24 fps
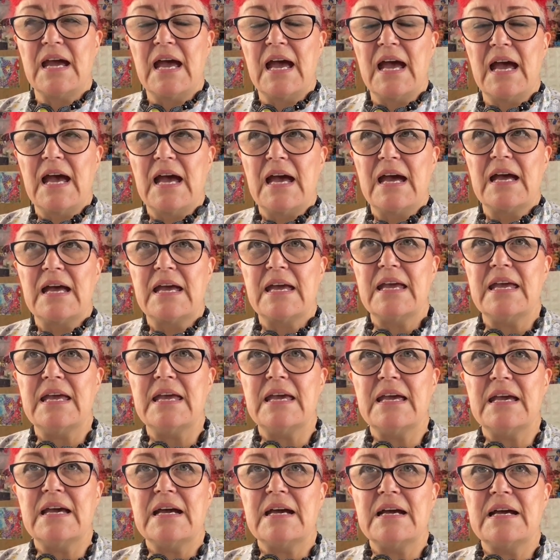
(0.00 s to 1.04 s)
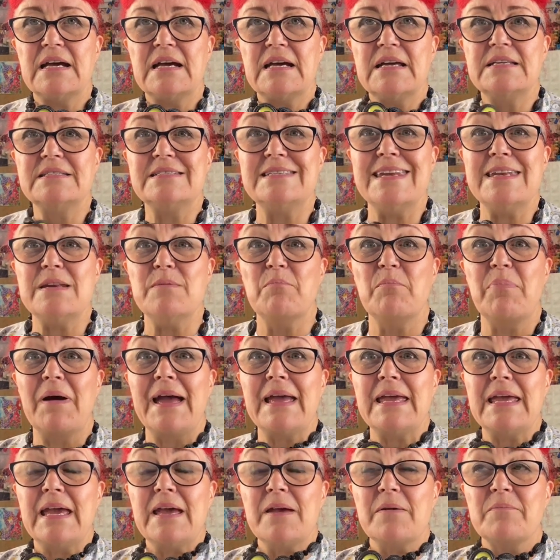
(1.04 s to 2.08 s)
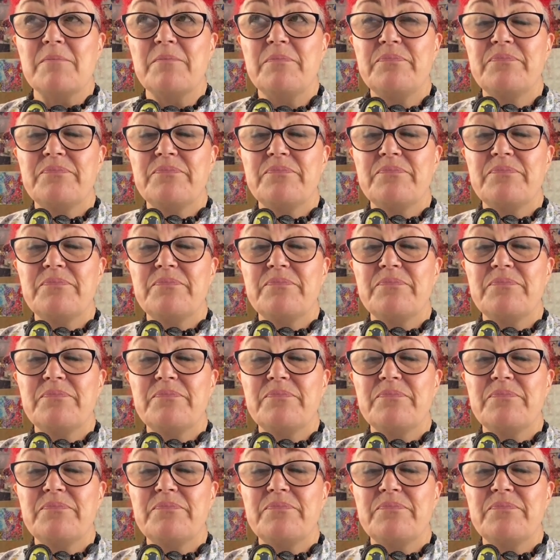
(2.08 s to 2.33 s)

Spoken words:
I didn't buy it.